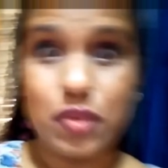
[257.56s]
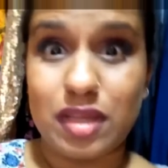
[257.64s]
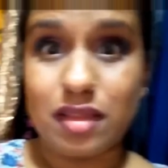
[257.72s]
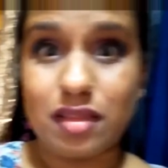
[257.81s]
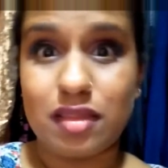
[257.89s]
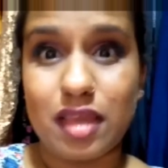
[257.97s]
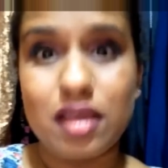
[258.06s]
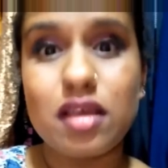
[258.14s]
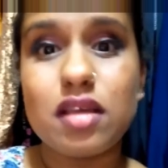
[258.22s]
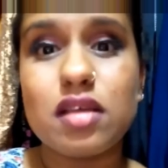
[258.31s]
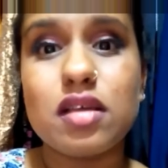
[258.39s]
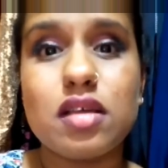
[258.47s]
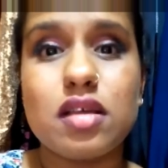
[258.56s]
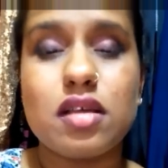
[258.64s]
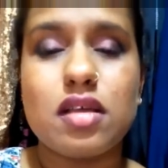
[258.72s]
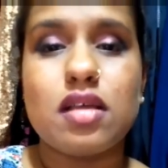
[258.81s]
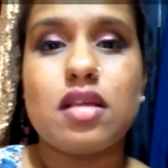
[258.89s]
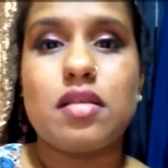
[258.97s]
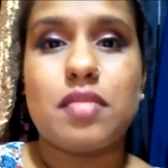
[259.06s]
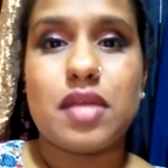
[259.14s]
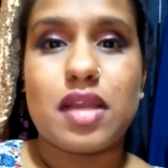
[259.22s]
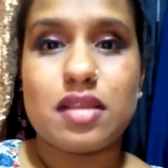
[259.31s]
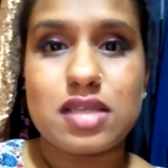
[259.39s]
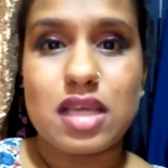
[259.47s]
doing the thing.
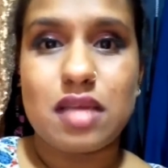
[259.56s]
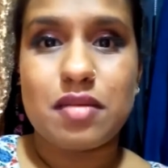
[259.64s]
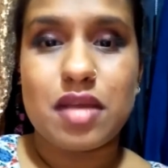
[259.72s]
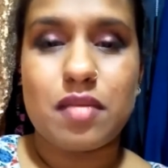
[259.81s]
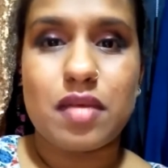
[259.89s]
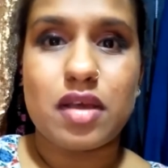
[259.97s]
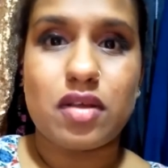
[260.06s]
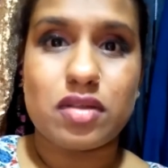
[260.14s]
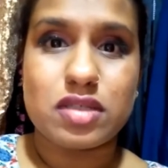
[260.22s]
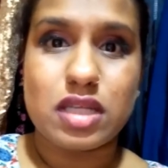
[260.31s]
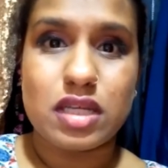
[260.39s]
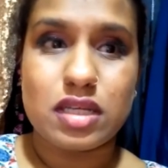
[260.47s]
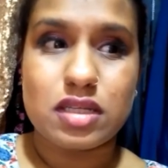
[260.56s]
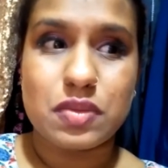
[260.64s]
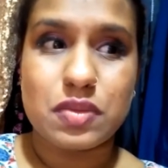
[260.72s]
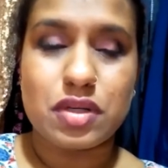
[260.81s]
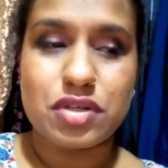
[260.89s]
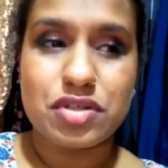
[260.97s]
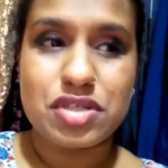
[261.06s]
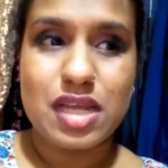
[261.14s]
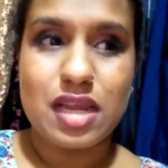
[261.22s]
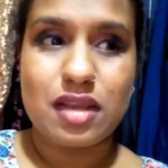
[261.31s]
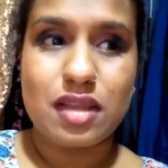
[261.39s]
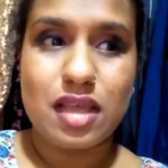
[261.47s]
But at the same time, I also need to
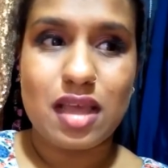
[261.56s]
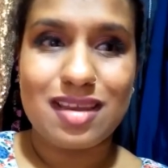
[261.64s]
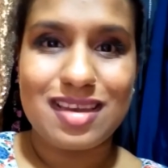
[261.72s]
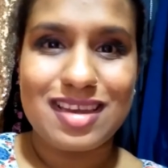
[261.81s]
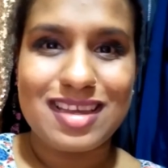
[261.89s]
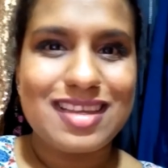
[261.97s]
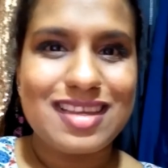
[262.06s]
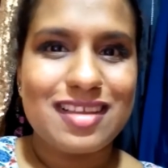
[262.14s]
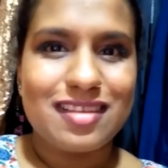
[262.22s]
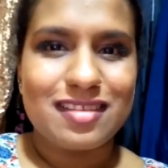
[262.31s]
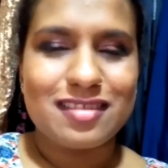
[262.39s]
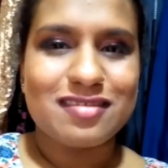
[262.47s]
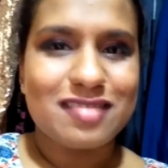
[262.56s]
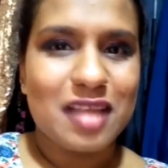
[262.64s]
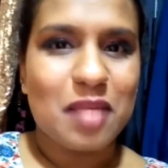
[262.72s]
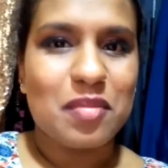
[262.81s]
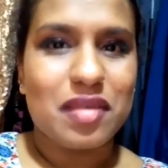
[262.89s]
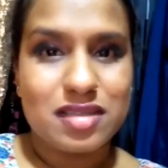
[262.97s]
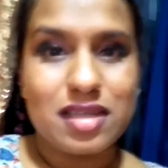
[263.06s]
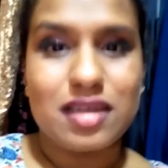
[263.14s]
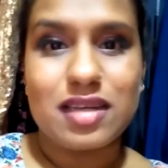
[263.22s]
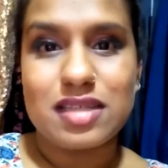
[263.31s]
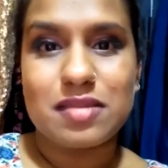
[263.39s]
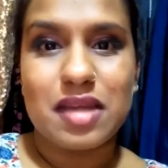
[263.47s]
understand that it's going
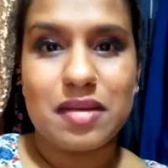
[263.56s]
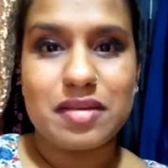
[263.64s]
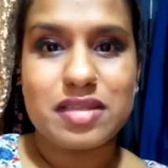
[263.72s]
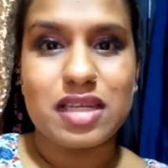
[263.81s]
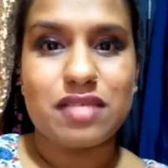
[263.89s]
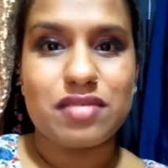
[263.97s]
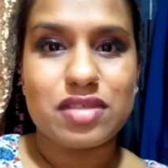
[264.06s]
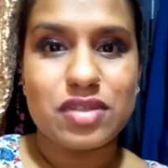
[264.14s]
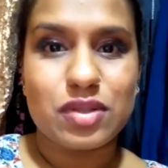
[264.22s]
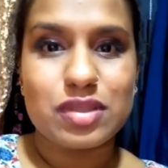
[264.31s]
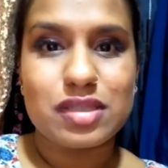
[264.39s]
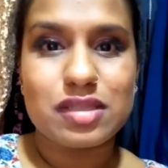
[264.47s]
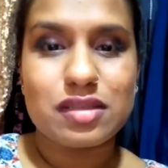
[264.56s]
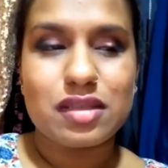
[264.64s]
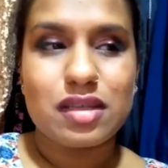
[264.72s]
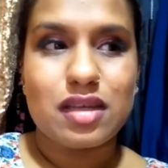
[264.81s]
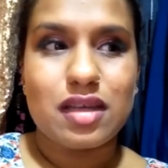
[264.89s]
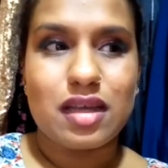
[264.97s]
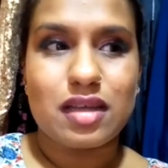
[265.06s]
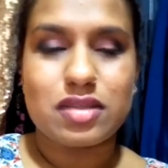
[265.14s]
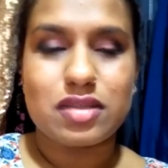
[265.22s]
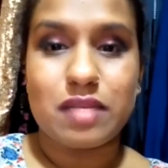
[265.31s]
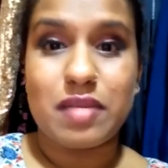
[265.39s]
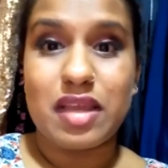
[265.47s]
to take some time to see results. And
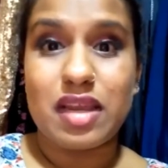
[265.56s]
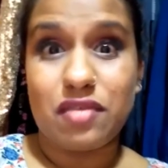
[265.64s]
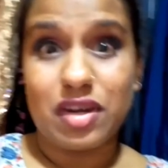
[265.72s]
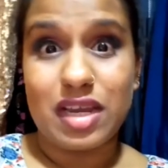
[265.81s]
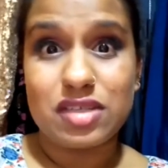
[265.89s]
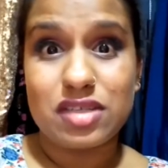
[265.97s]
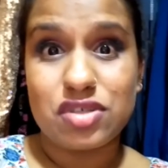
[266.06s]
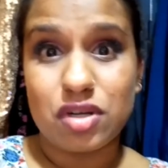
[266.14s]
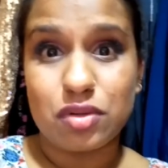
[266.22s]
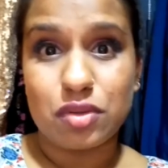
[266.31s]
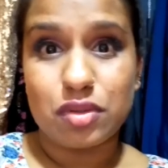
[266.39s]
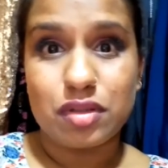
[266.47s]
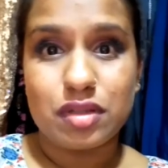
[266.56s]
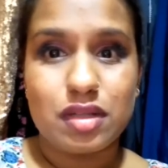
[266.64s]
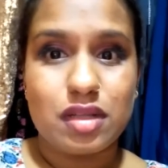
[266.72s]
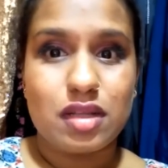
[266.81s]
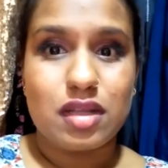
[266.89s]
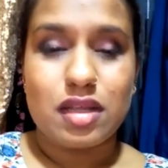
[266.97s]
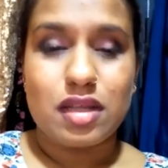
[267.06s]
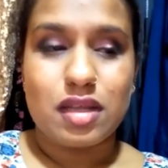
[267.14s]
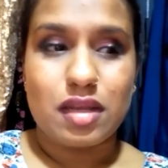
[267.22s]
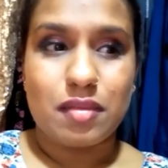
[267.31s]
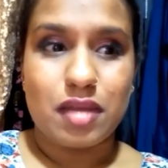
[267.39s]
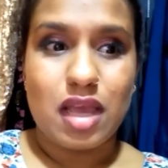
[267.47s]
it's going to be an everyday struggle.
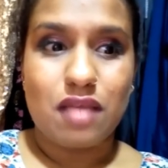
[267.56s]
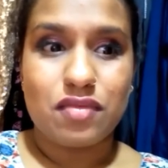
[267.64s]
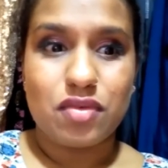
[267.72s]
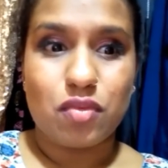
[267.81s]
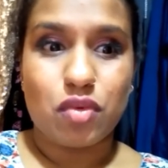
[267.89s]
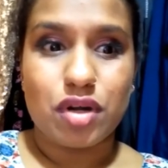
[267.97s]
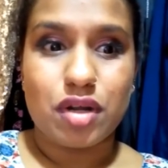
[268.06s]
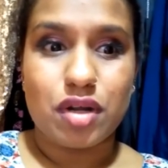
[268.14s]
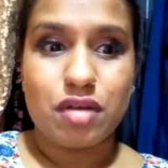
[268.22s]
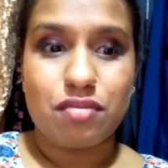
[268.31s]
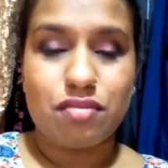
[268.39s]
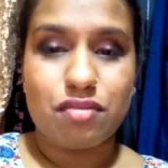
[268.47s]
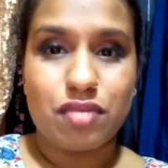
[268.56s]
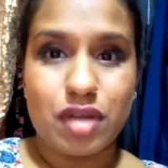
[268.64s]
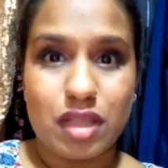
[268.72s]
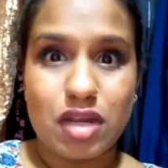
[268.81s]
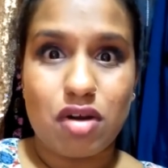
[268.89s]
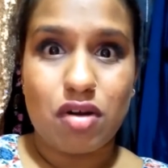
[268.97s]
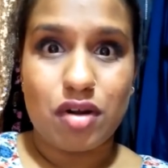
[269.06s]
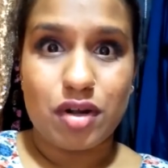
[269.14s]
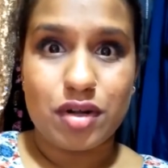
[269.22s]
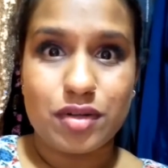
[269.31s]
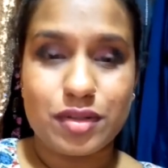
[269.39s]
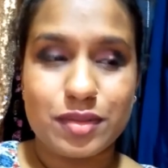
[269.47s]
I'm going to have to work really
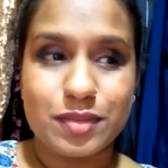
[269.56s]
hard.